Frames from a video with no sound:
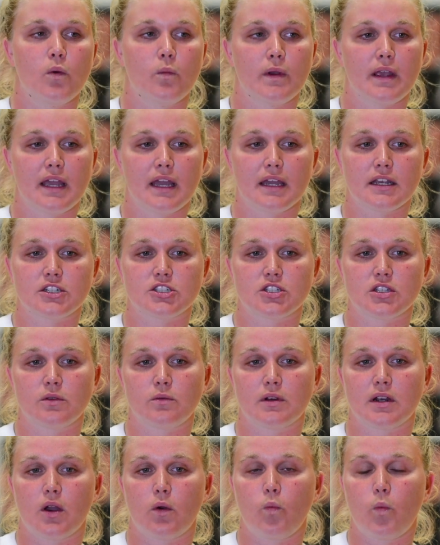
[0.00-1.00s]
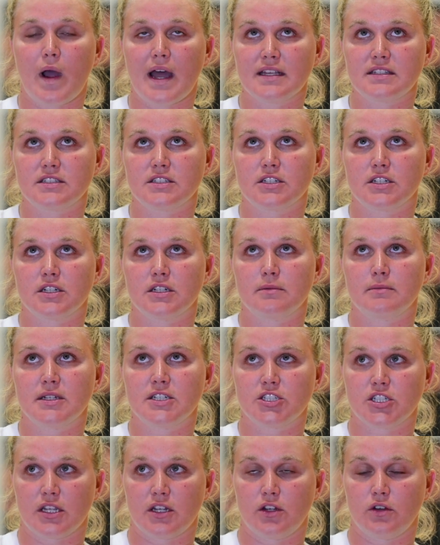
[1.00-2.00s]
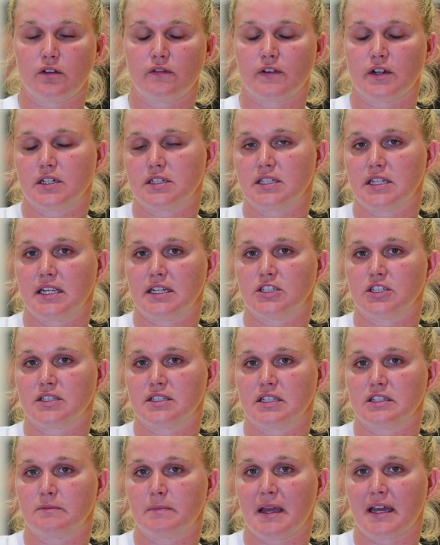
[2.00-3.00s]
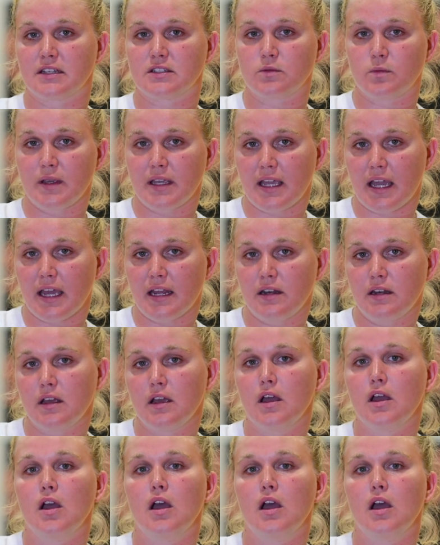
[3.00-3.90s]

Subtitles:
We actually were at Western Michigan University just this past weekend,